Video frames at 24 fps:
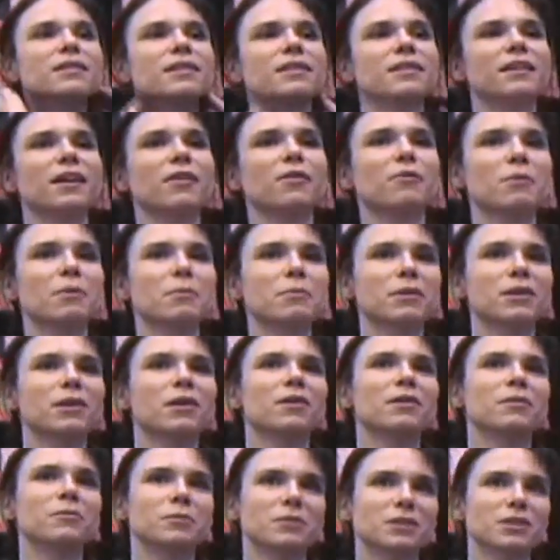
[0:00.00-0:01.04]
The other one
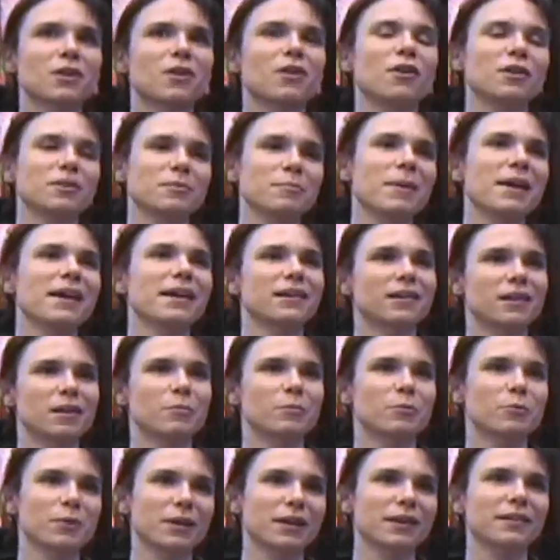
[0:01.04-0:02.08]
was called May It Come
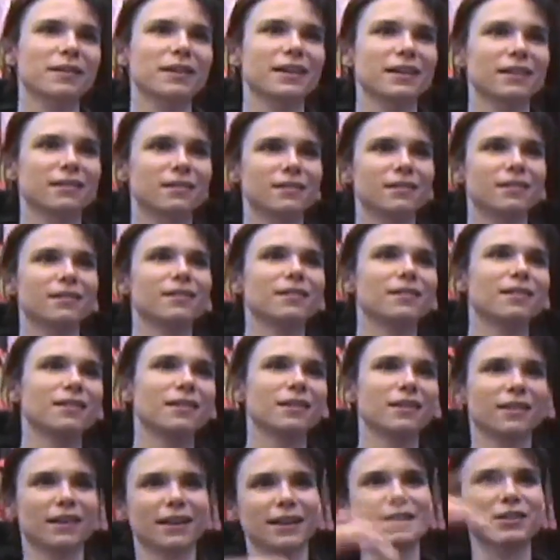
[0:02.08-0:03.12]
Quickly,
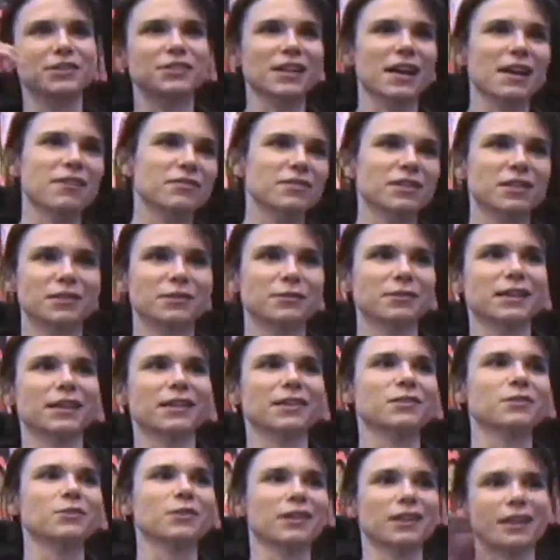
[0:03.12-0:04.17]
like a shaft sundering in
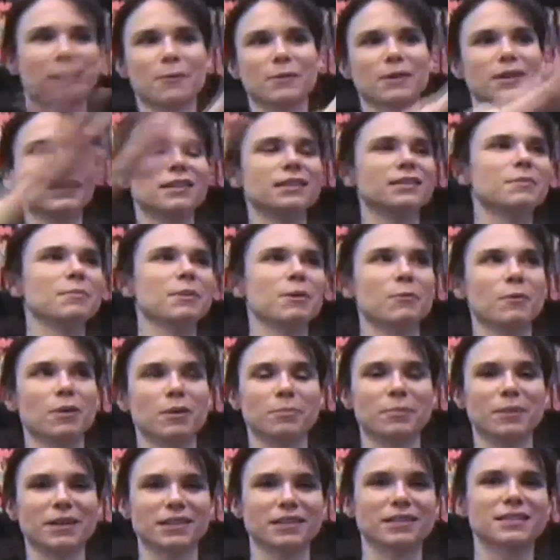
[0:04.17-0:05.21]
the dark. I wanted it to be one
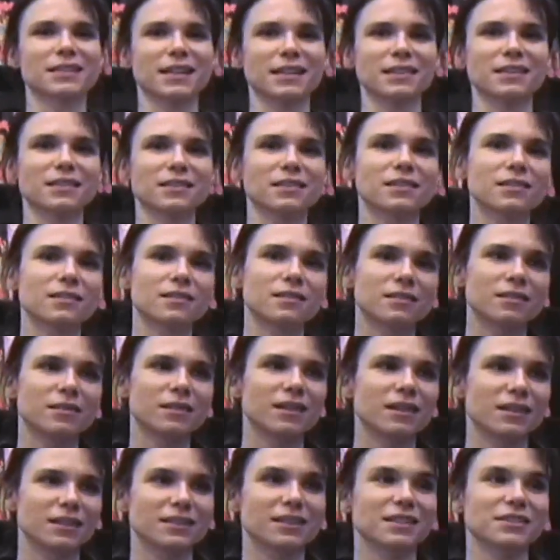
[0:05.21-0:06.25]
big sentence,
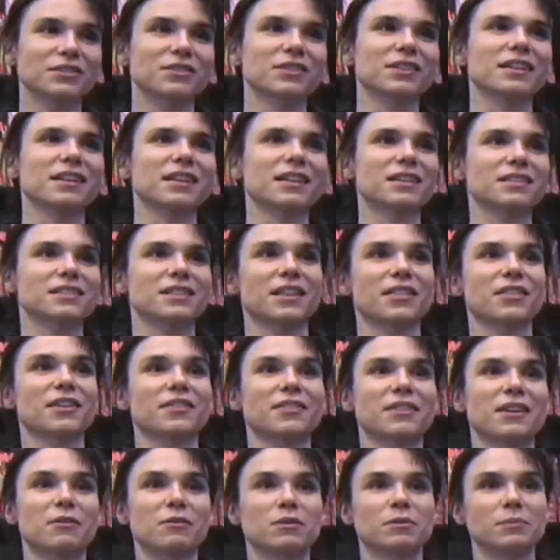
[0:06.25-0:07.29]
essentially, because I thought
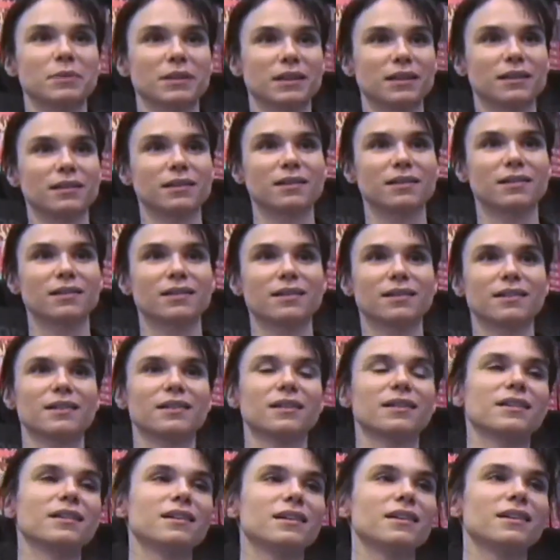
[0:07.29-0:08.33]
that would be
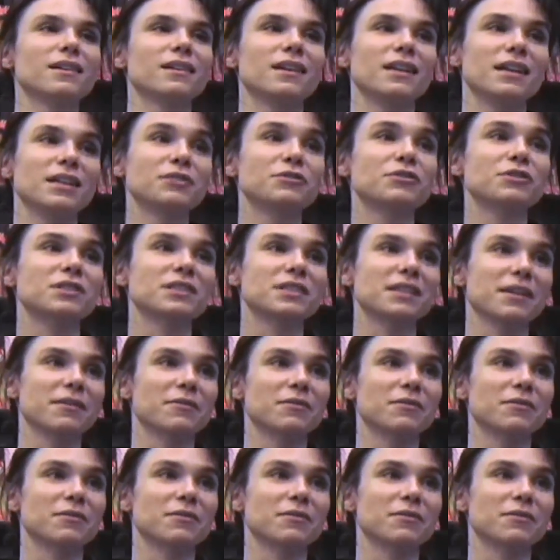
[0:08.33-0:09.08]
interesting.